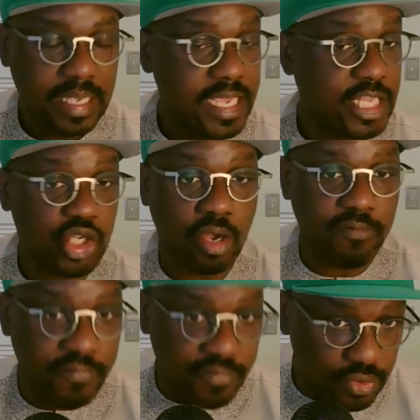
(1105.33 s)
eat your
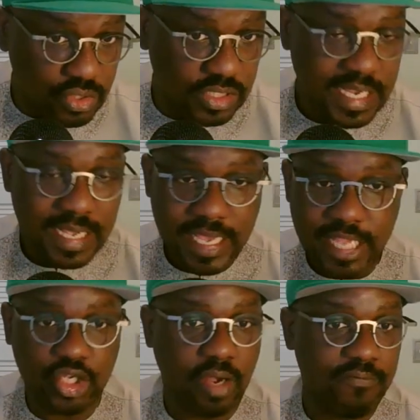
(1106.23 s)
fruits,
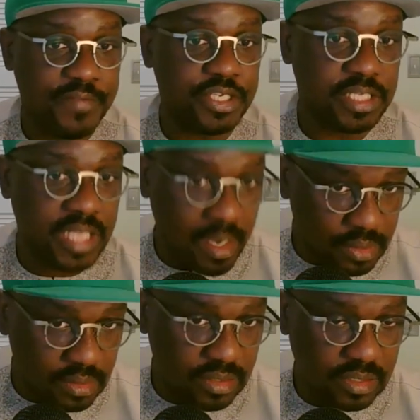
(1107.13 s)
eat your
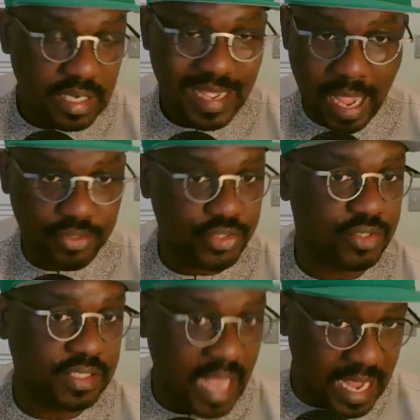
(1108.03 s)
vegetables,
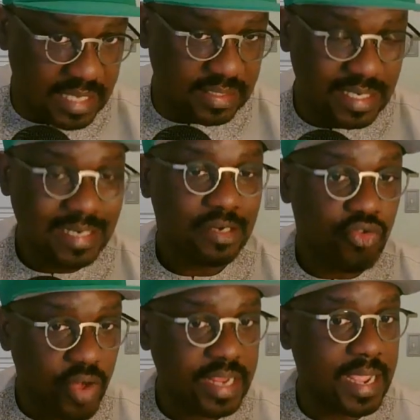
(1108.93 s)
exercise,
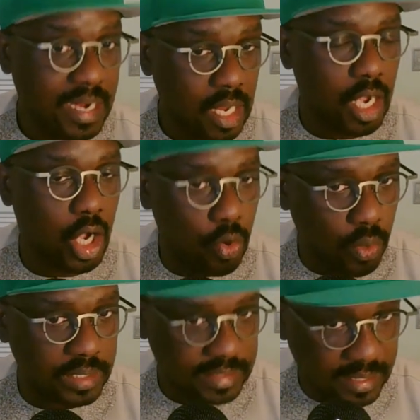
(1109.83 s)
drink a lot of
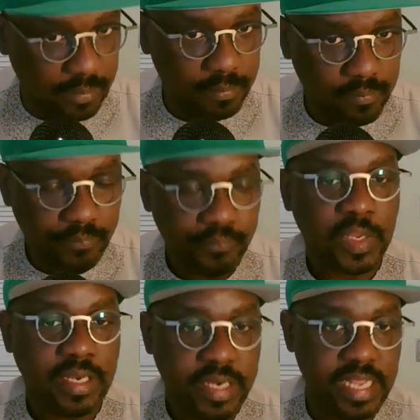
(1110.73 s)
water.
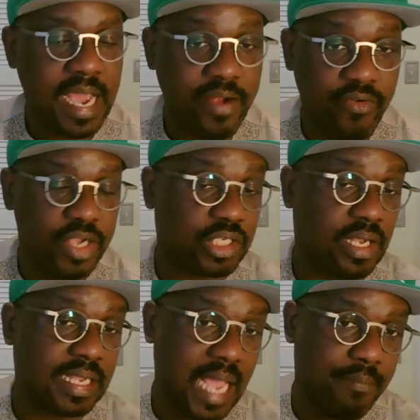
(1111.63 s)

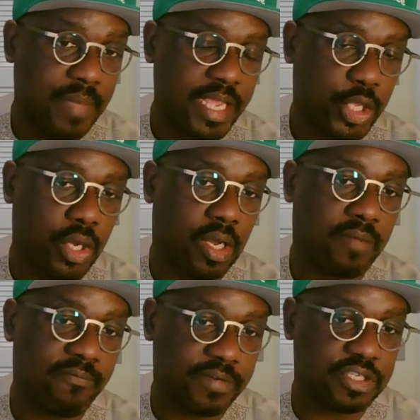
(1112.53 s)
Dehydration can make
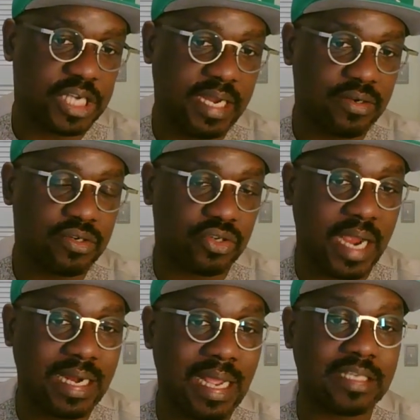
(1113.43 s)
your vaginal
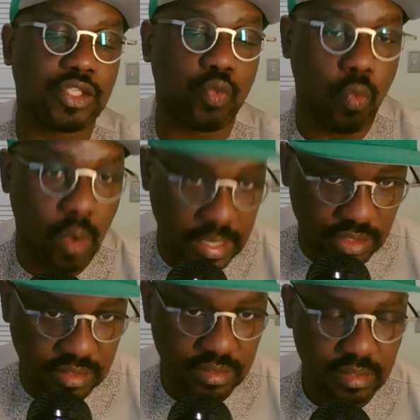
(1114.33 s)
dryness
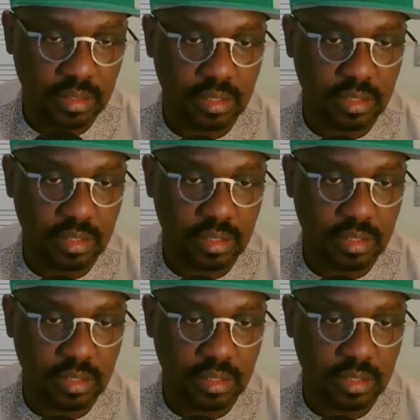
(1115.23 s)
worse.